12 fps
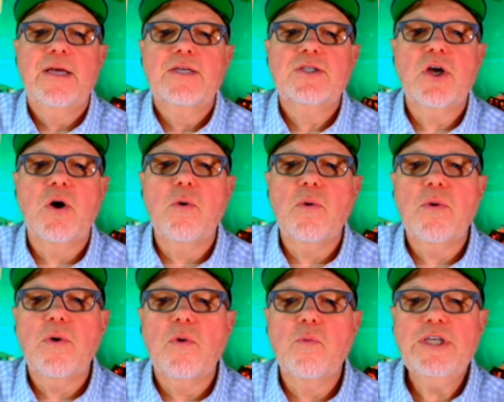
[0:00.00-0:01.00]
So
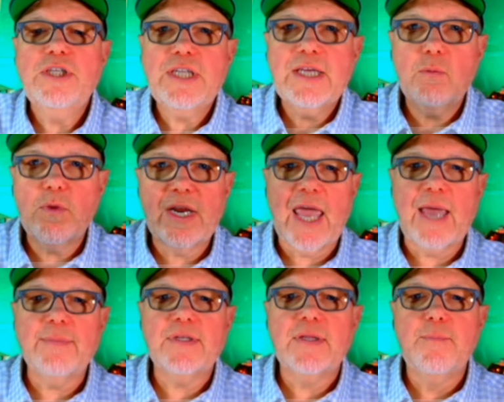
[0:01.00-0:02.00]
originally, when it
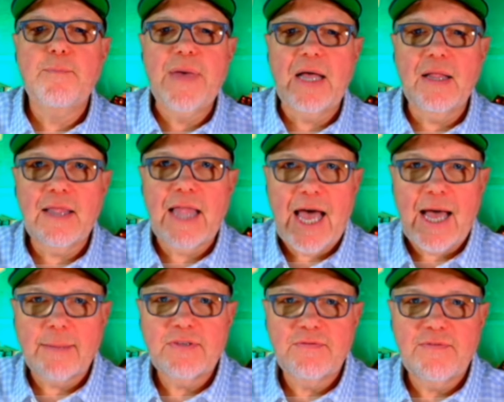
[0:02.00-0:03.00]
came to the Bell
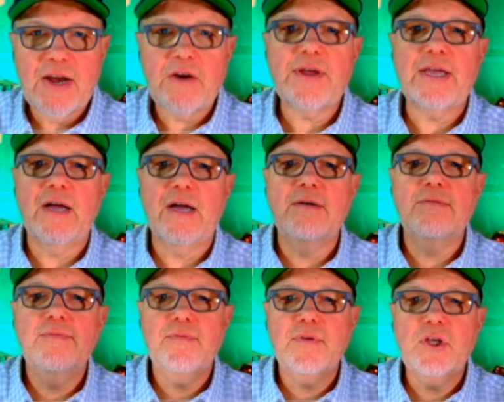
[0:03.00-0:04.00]
Labs variant
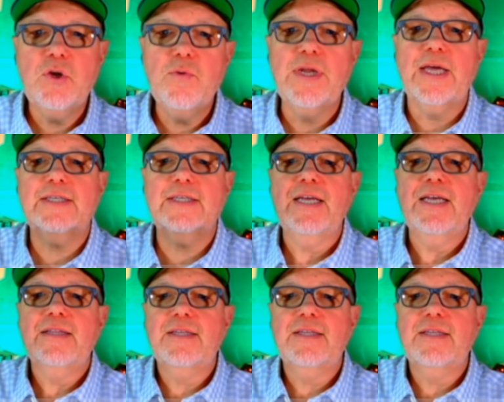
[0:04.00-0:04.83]
of Unix,